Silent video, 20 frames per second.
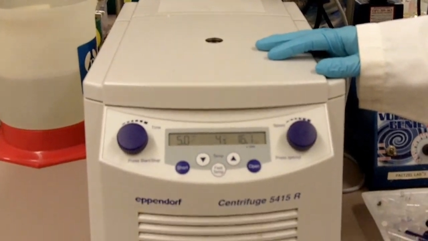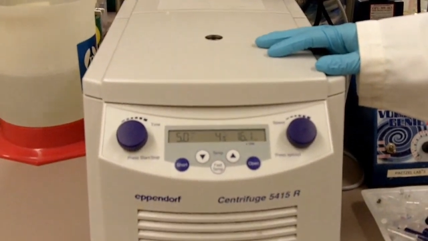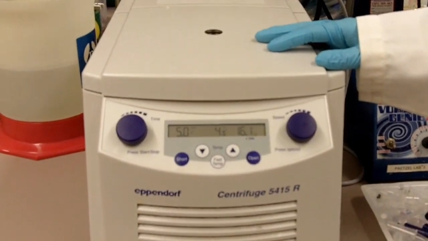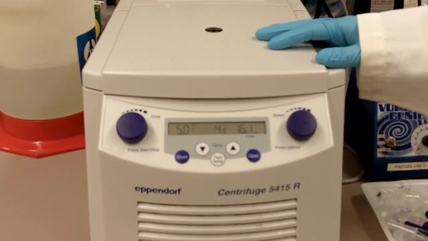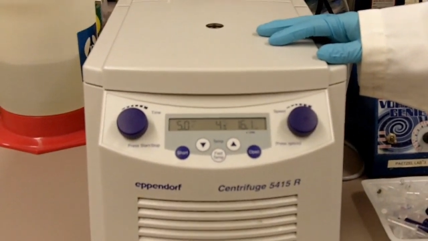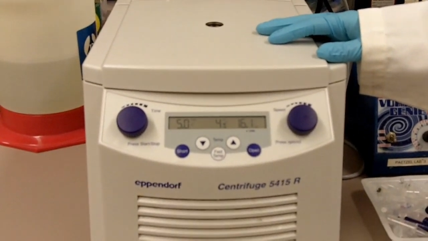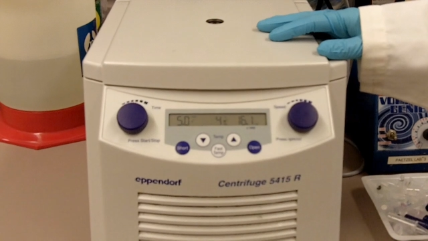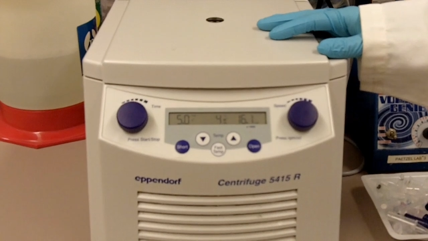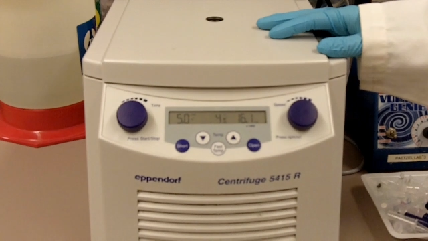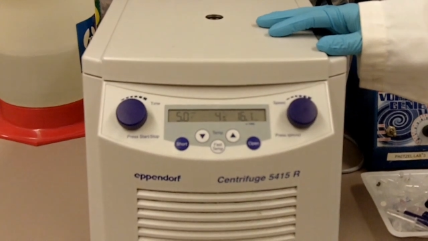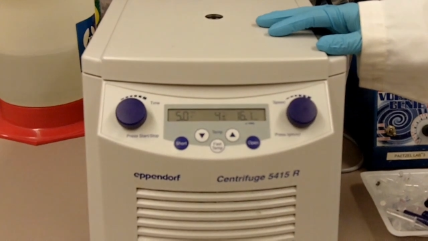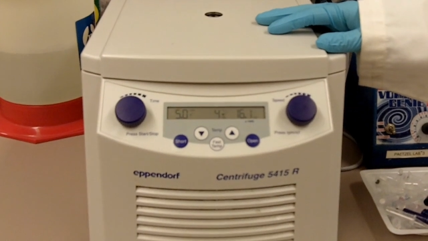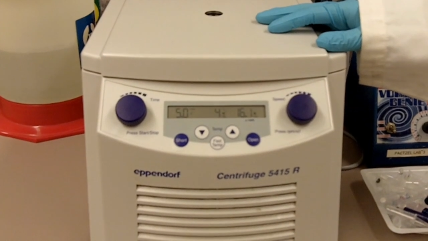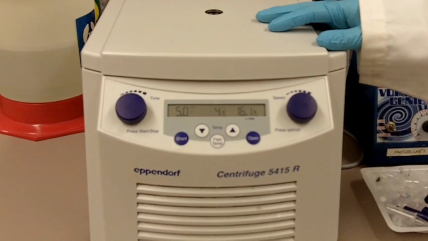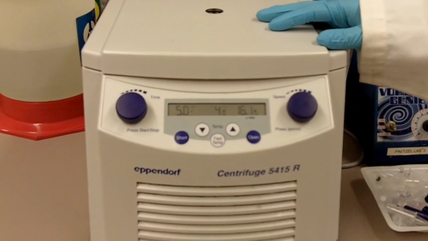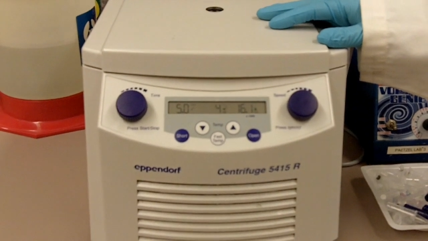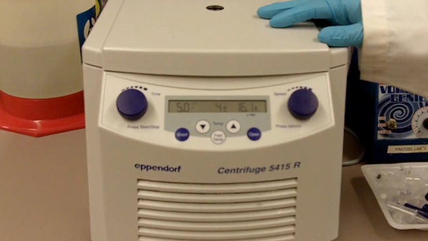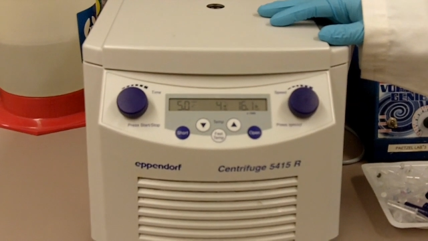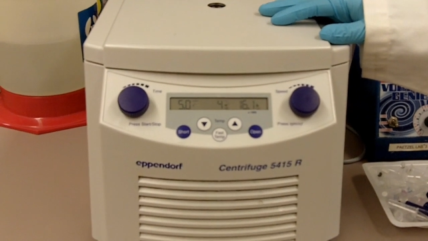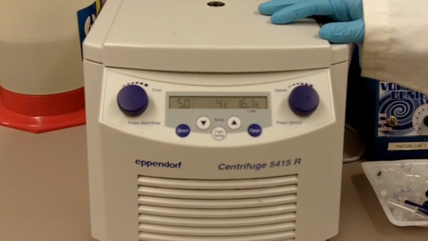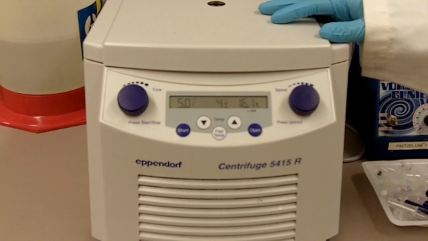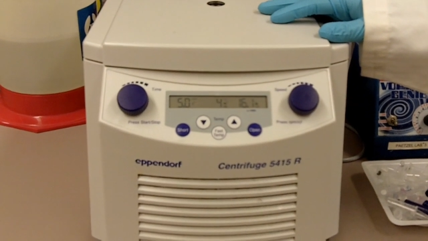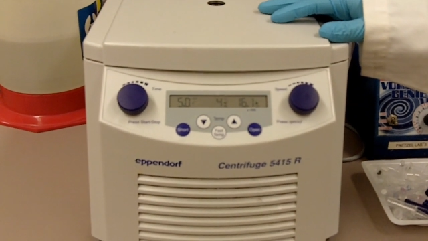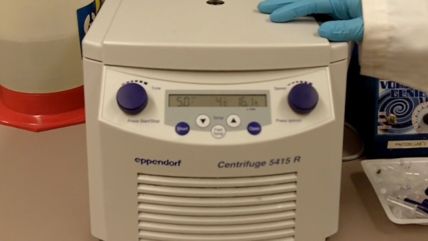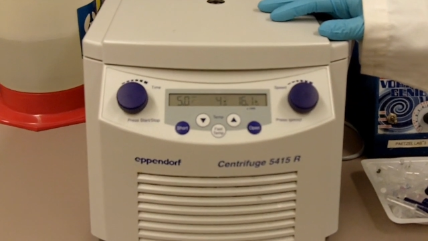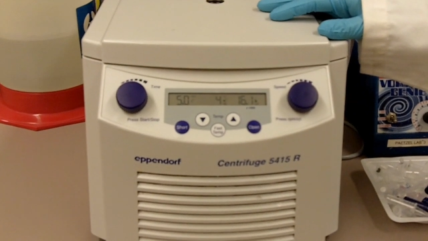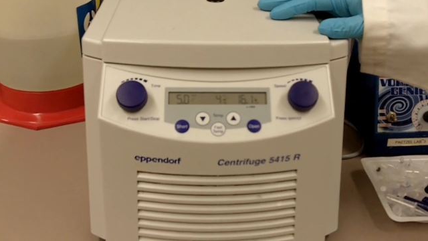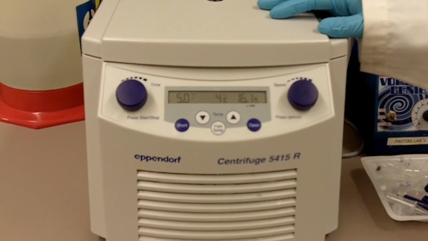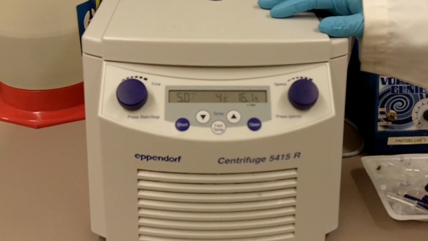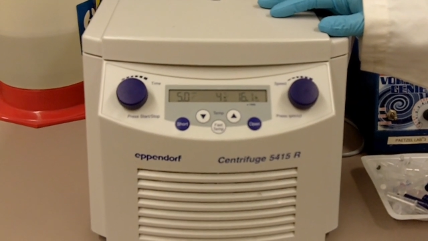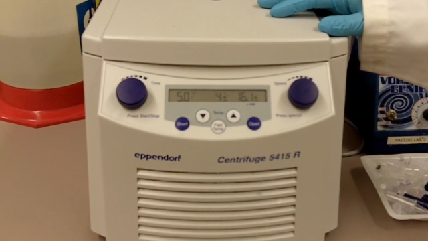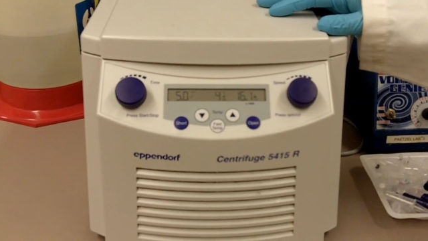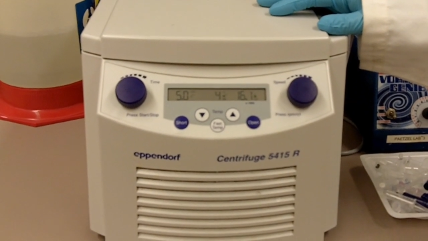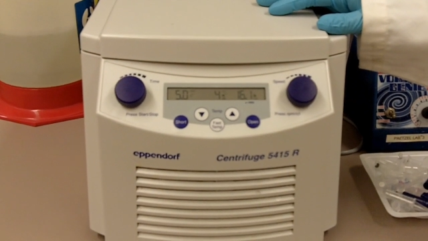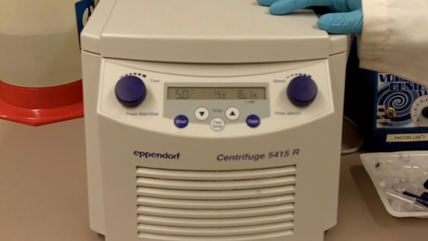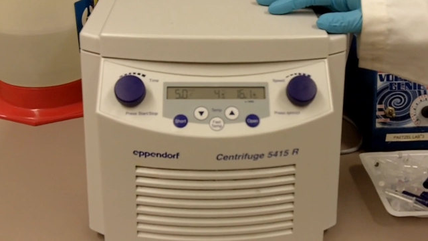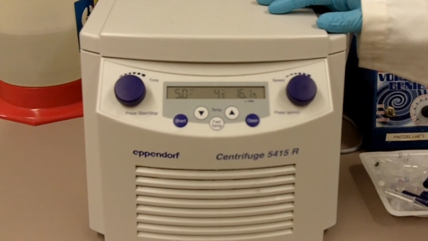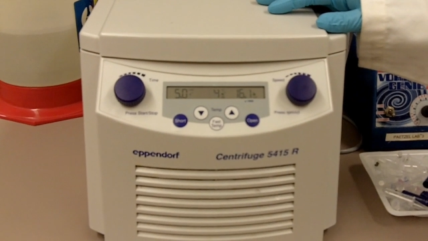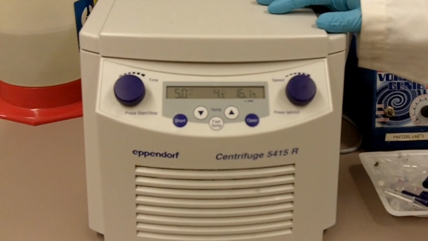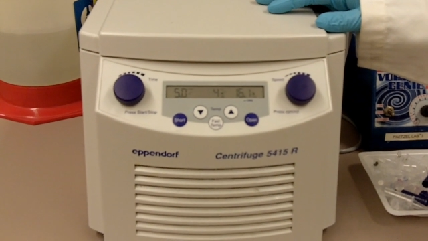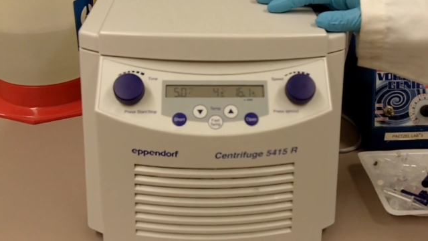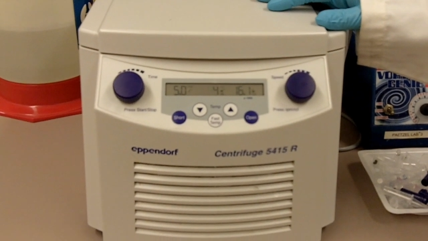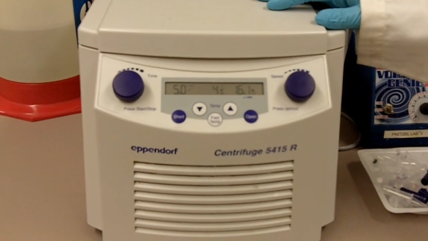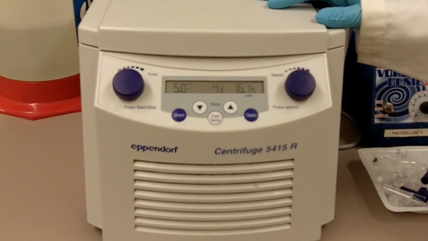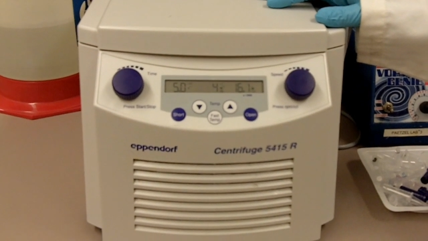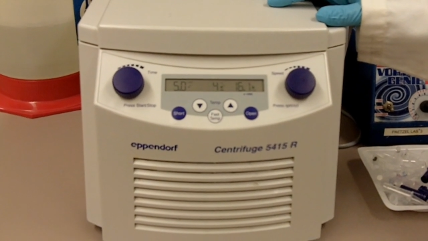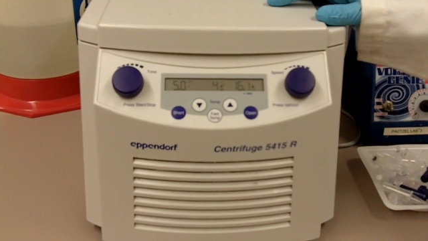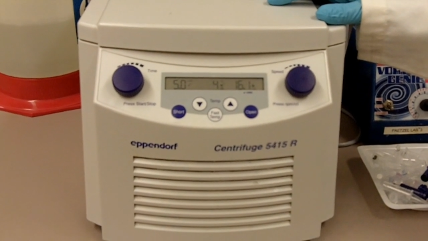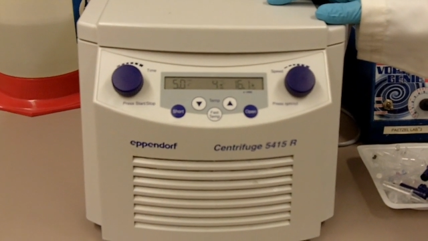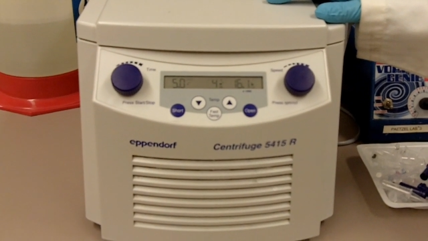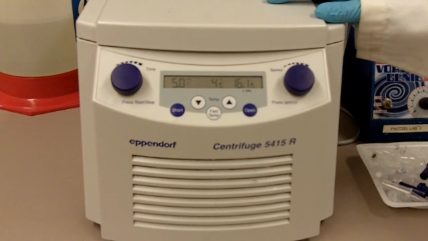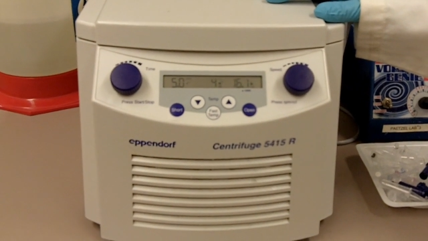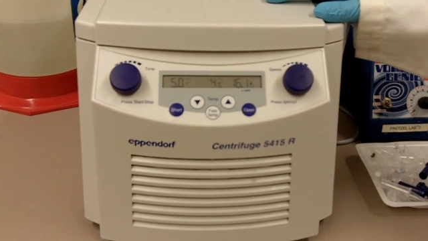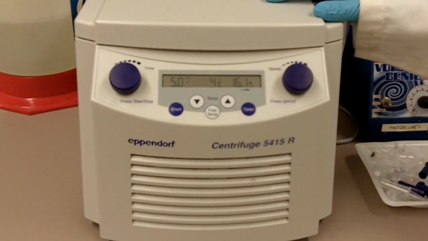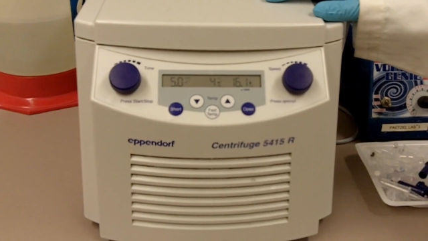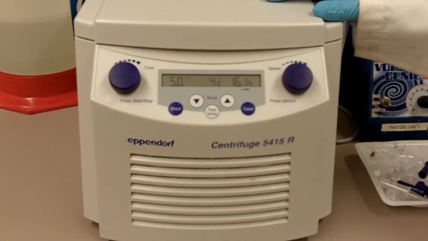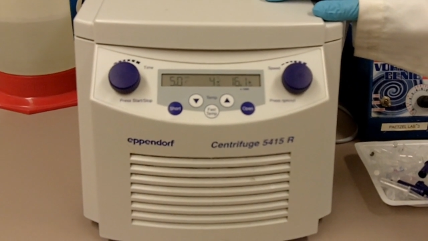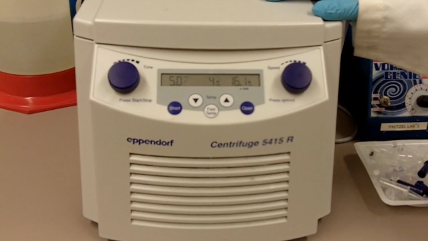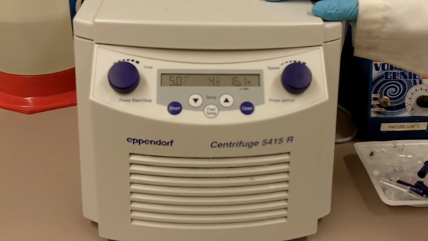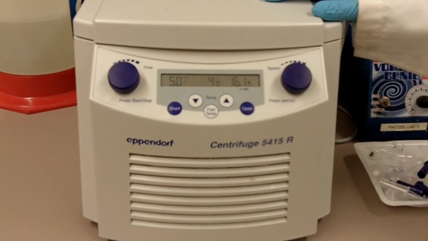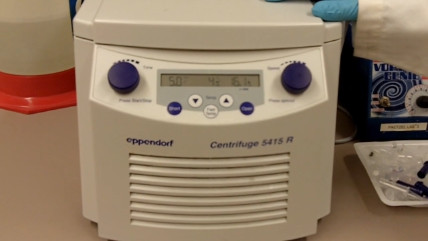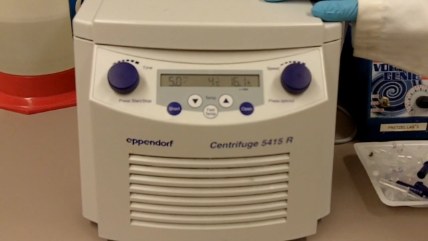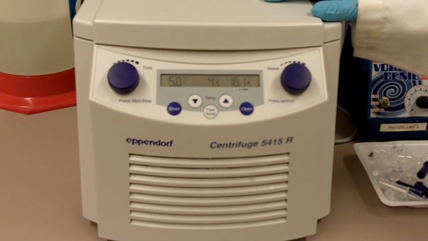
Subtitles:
No face is visible, so there are no lips to read.